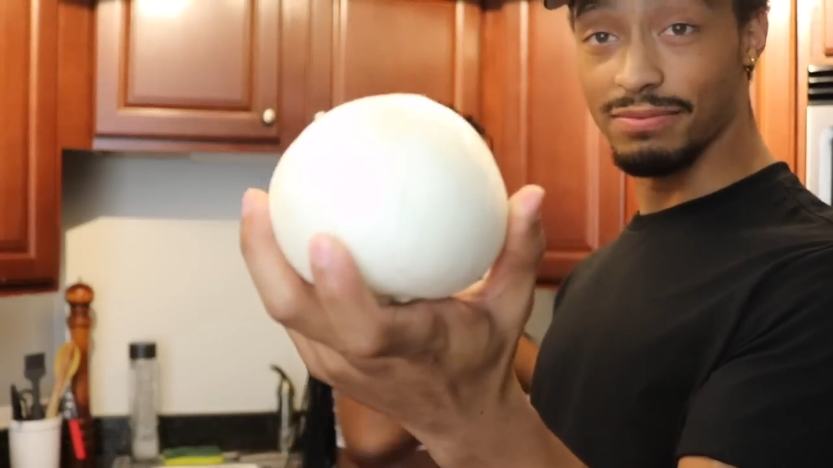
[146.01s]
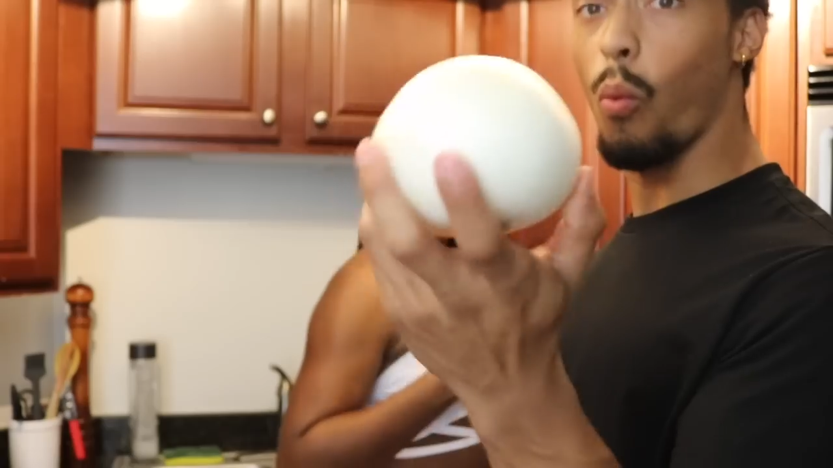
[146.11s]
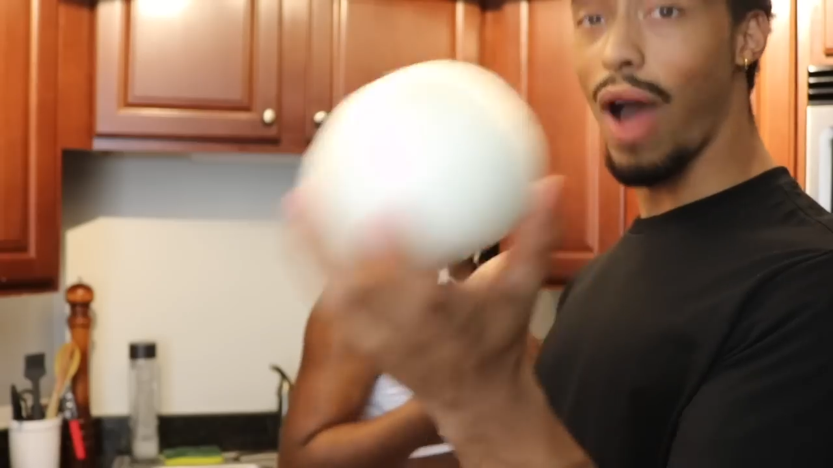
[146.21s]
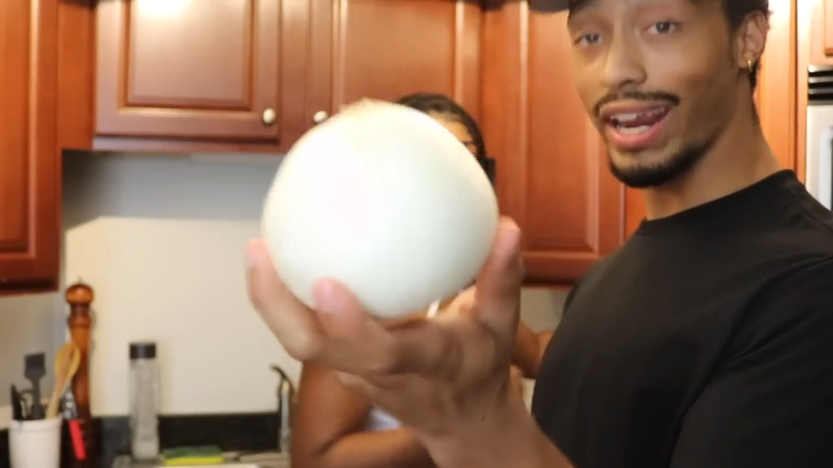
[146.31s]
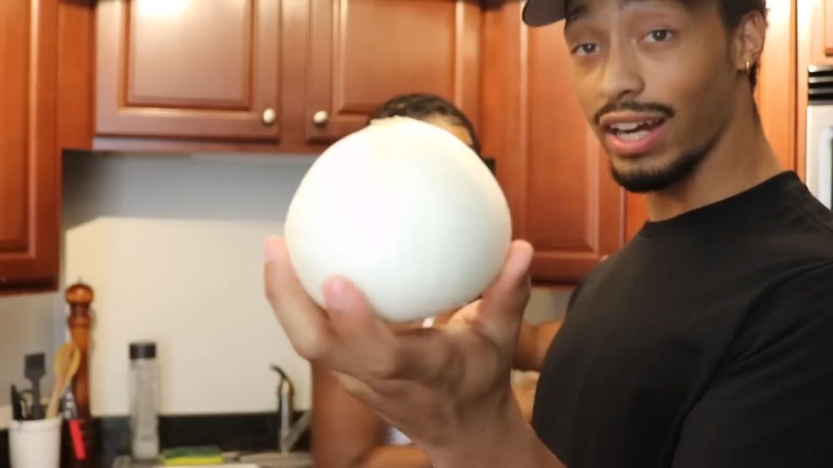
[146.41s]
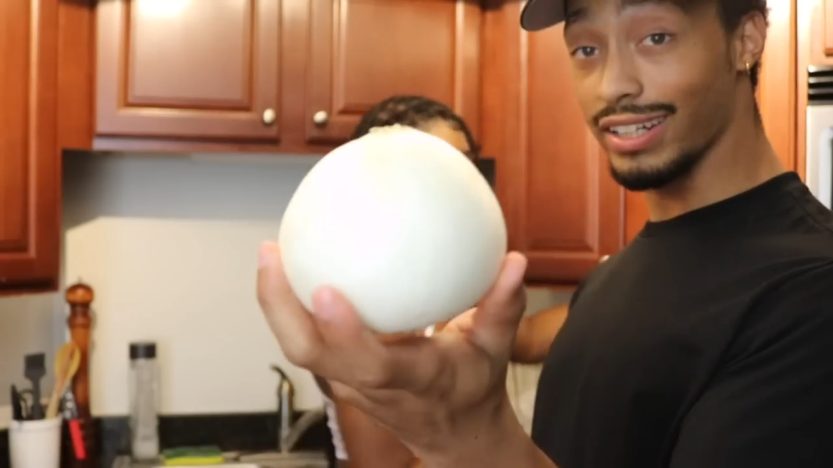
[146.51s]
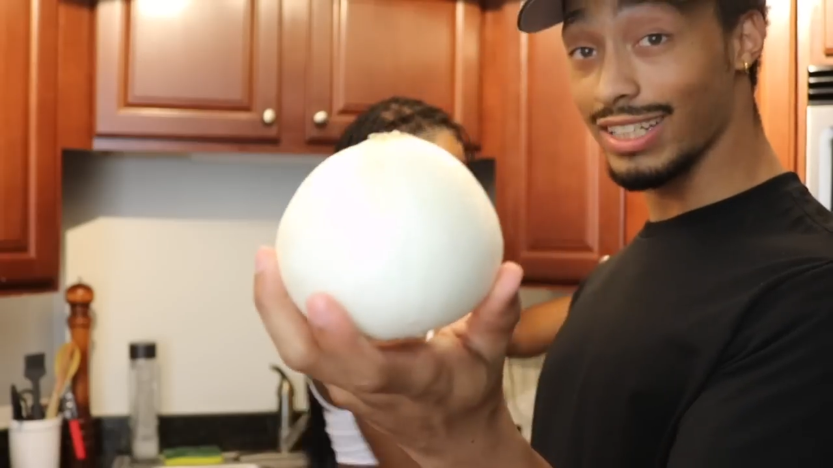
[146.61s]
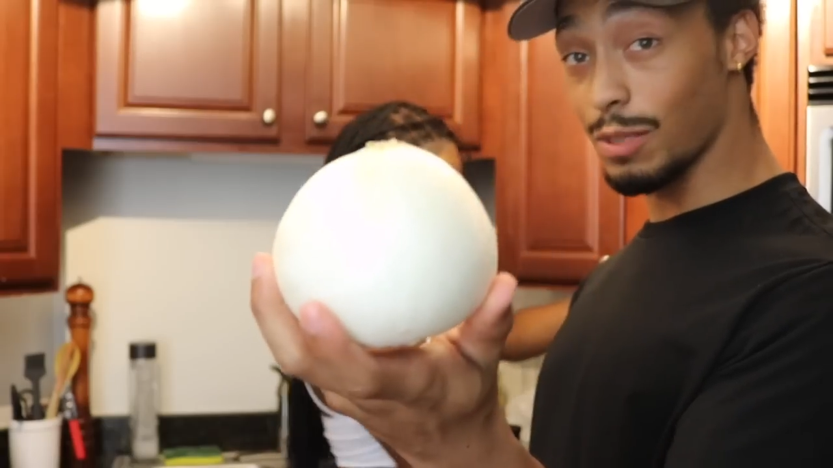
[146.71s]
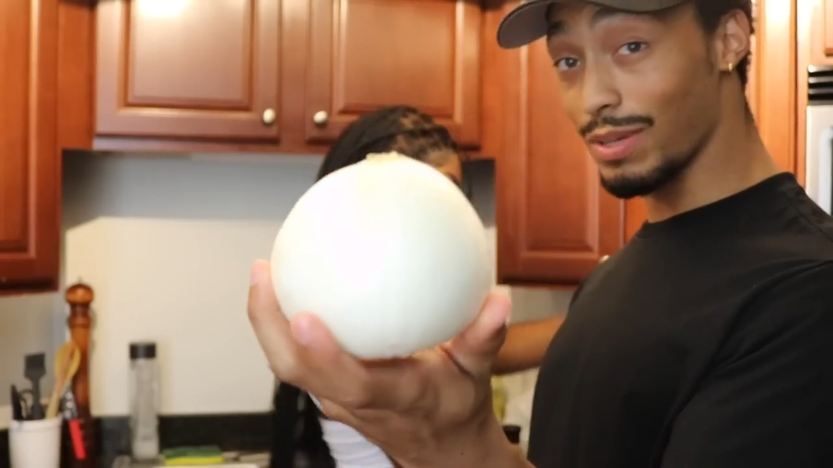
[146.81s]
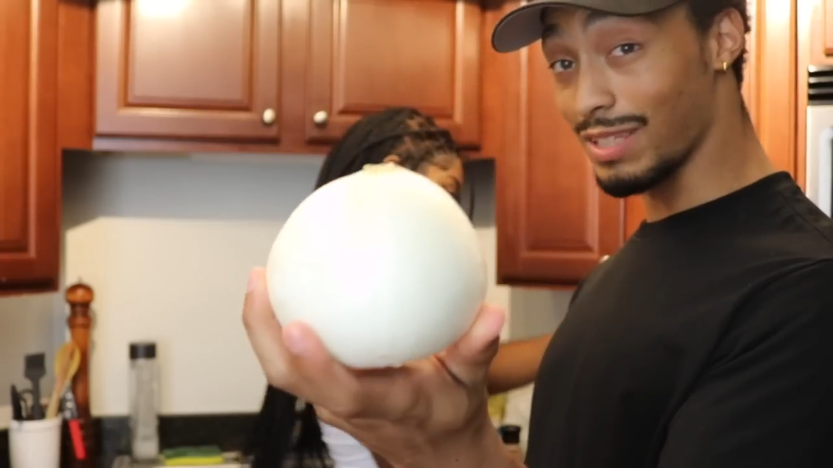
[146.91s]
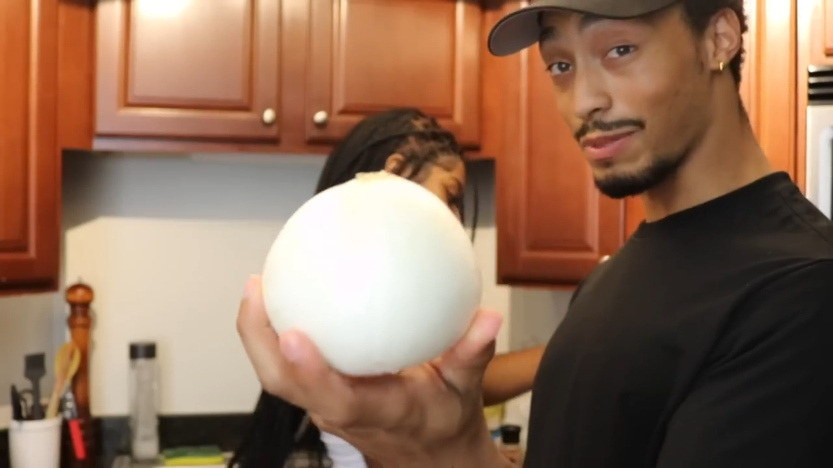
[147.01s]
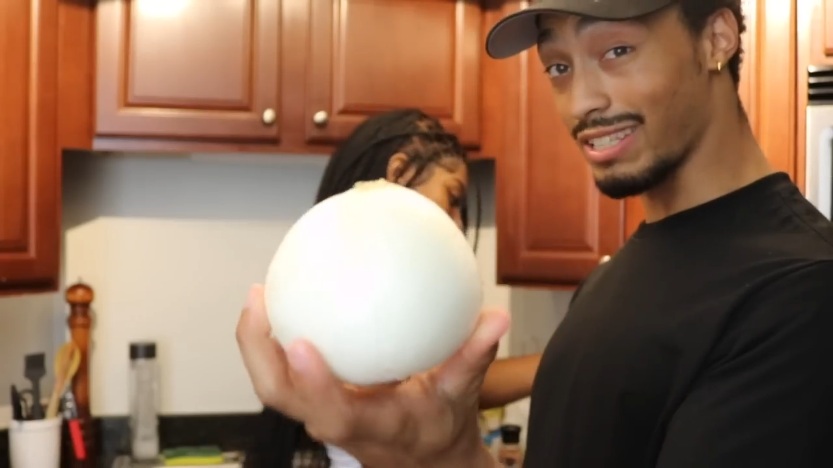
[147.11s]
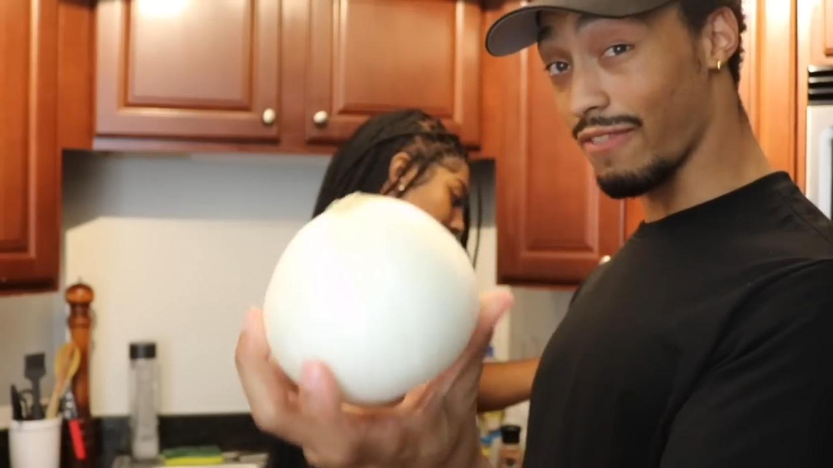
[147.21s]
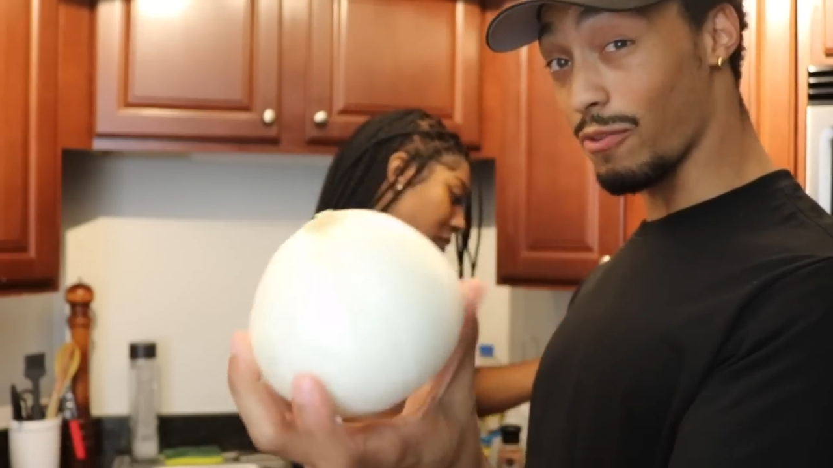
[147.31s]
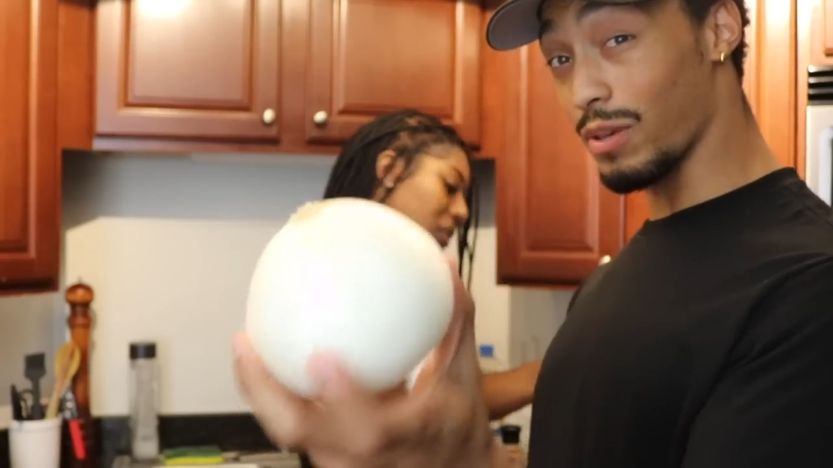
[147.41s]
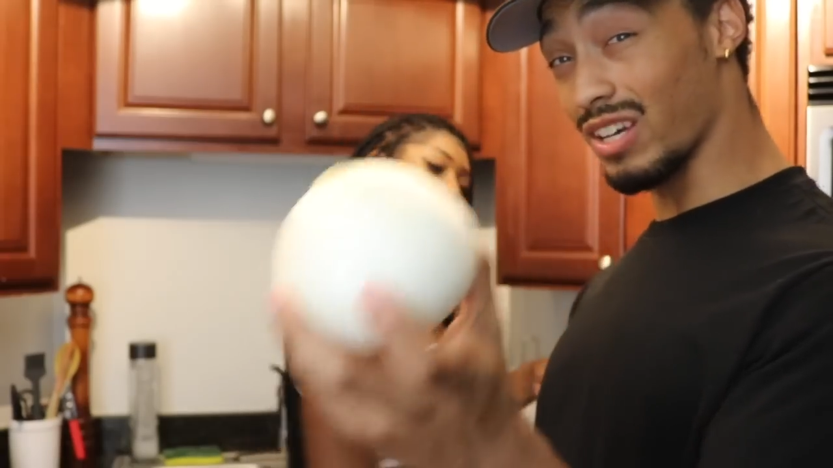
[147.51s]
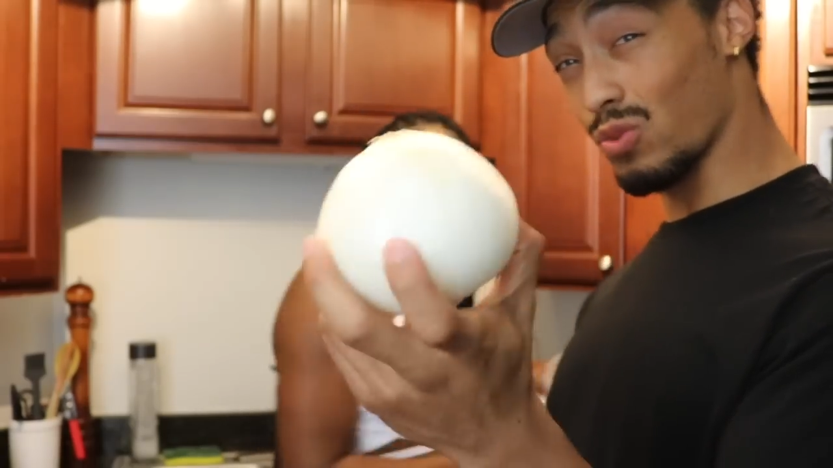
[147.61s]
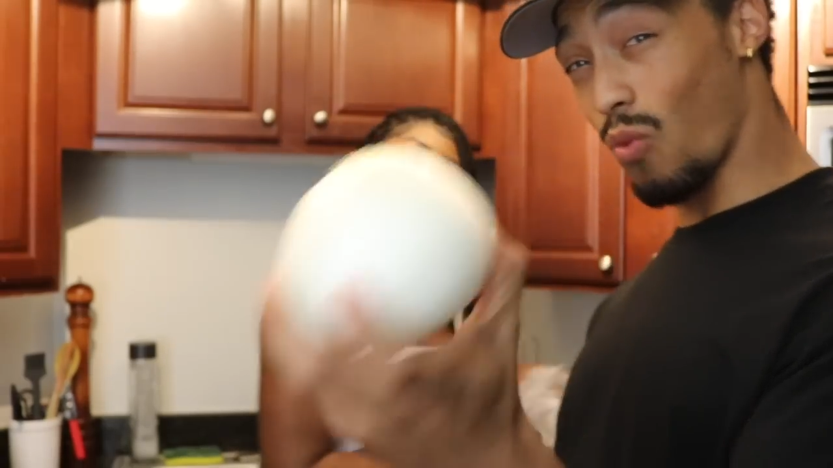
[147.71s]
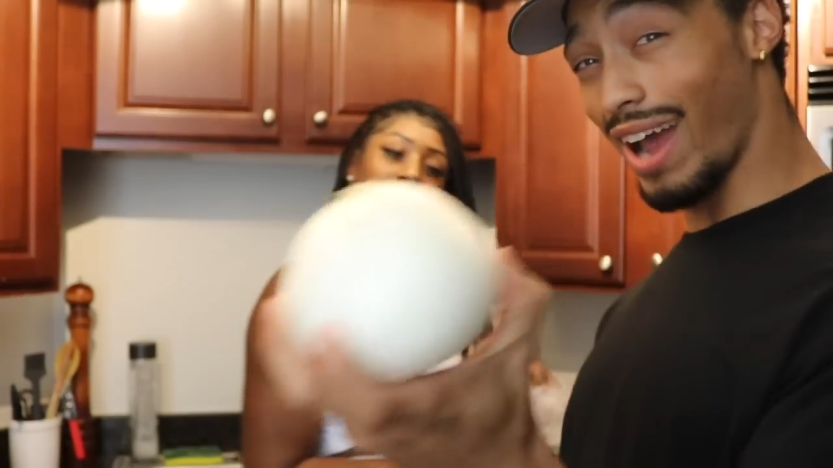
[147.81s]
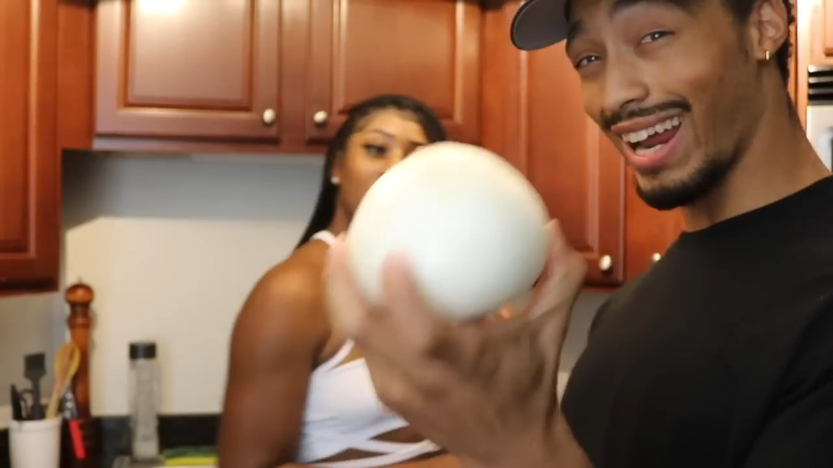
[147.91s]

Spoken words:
White onion to be specific, because white